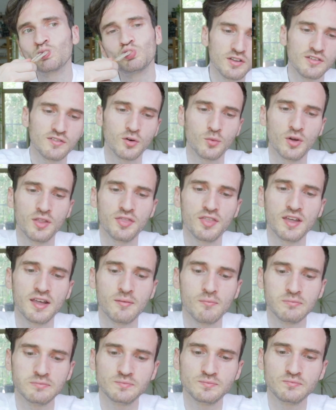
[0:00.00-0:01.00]
So one
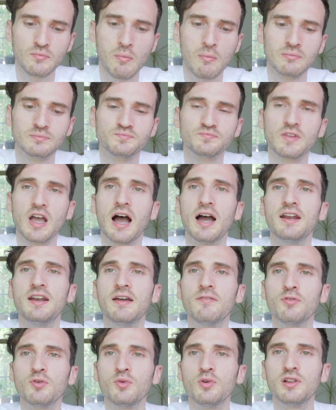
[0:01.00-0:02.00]
thing I
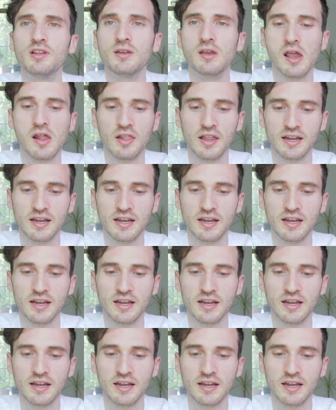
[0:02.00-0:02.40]
never really,